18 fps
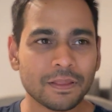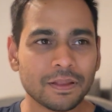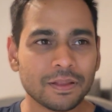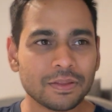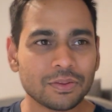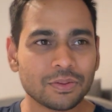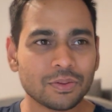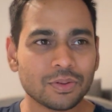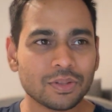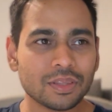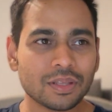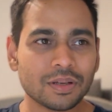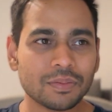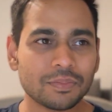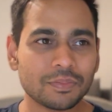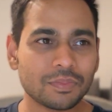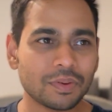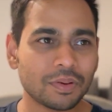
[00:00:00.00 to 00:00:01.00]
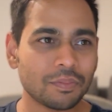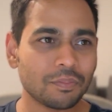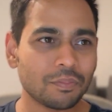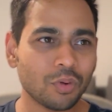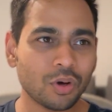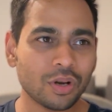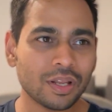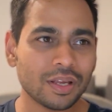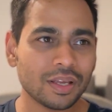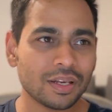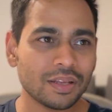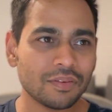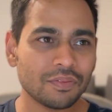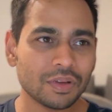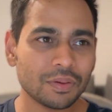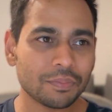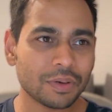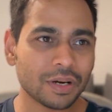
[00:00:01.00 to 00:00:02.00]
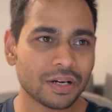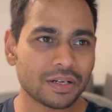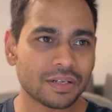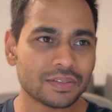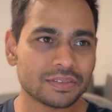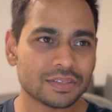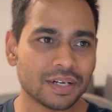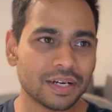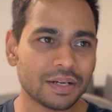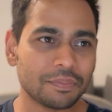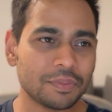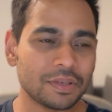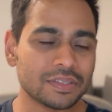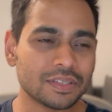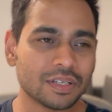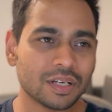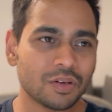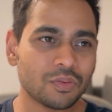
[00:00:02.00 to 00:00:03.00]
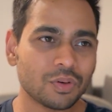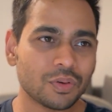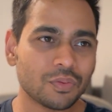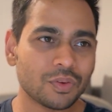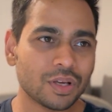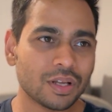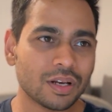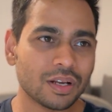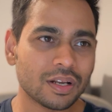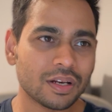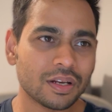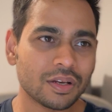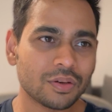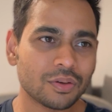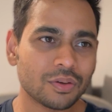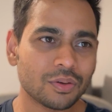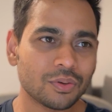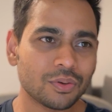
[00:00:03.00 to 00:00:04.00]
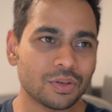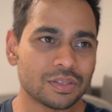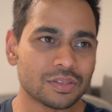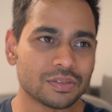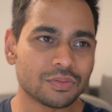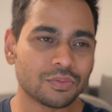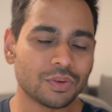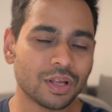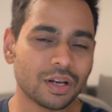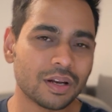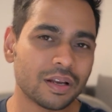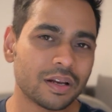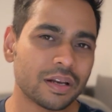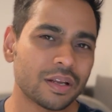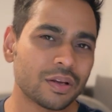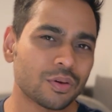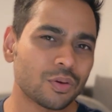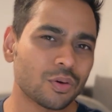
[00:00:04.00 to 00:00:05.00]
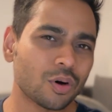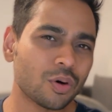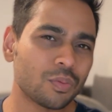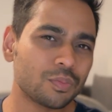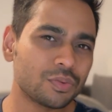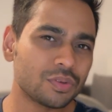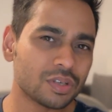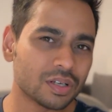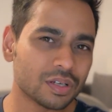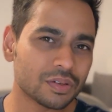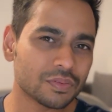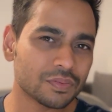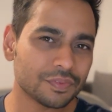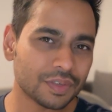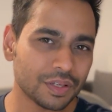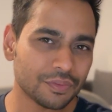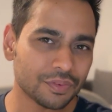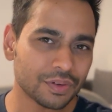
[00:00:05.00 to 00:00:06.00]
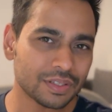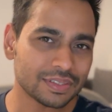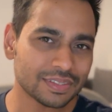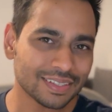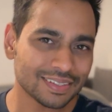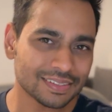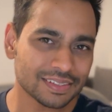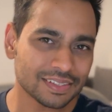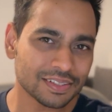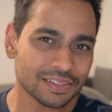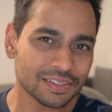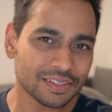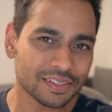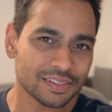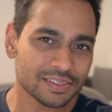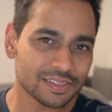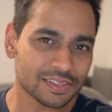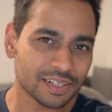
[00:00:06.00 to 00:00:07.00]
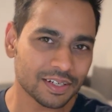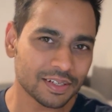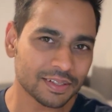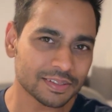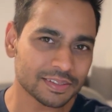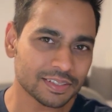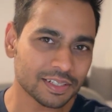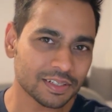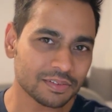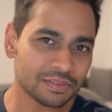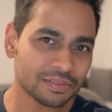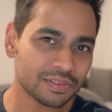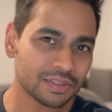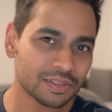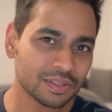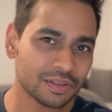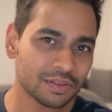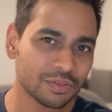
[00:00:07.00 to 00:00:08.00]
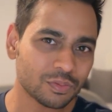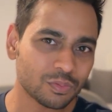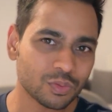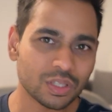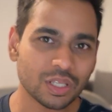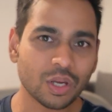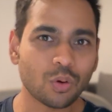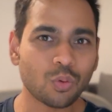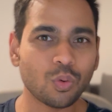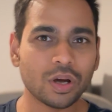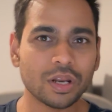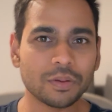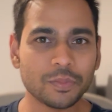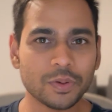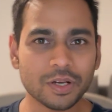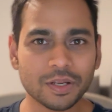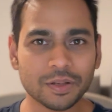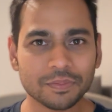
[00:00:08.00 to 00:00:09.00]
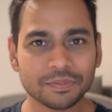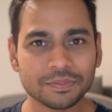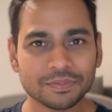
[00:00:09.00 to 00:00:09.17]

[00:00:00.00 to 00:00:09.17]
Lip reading: So in the morning and evening practice, right, basically what we are learning to do is we are learning to observe different sensations inside ourselves with equanimity.